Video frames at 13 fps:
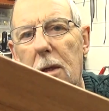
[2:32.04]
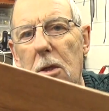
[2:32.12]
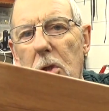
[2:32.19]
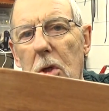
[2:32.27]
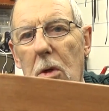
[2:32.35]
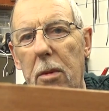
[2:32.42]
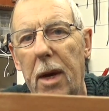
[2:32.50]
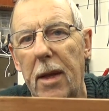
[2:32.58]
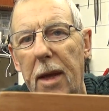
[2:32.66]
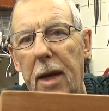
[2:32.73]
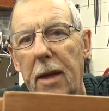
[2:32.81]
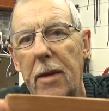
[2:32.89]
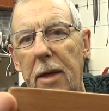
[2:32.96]
Sorry about
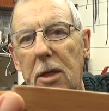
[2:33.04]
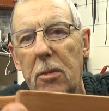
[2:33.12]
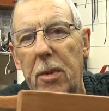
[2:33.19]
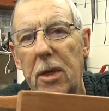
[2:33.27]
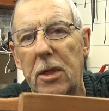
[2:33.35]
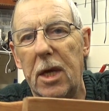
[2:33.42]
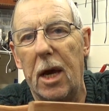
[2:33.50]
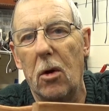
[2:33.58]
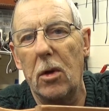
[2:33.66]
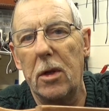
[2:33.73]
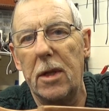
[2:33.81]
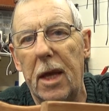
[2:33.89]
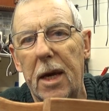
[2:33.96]
that. There's a bit of
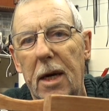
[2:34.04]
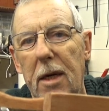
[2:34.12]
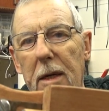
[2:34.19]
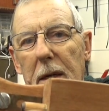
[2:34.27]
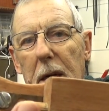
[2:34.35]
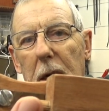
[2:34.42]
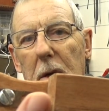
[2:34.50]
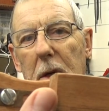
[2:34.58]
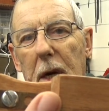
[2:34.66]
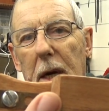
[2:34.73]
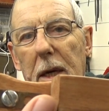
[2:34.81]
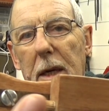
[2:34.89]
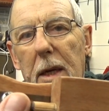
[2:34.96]
doweling there.
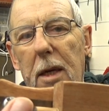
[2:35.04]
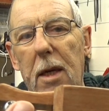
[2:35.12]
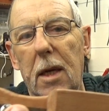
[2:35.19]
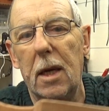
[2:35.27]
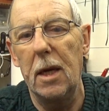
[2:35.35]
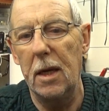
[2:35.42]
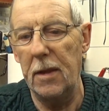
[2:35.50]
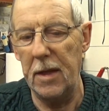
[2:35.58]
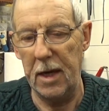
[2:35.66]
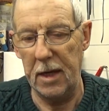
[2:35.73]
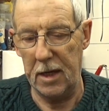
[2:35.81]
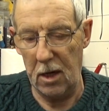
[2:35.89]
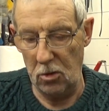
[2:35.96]
Okay. And
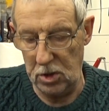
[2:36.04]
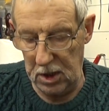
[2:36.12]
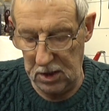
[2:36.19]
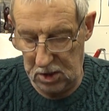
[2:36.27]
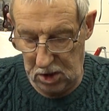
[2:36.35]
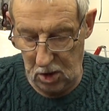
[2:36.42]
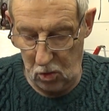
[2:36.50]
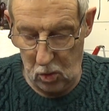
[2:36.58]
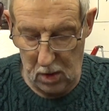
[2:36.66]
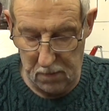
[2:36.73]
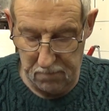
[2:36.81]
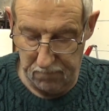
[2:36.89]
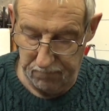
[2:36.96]
that goes
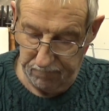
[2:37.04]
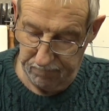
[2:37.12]
into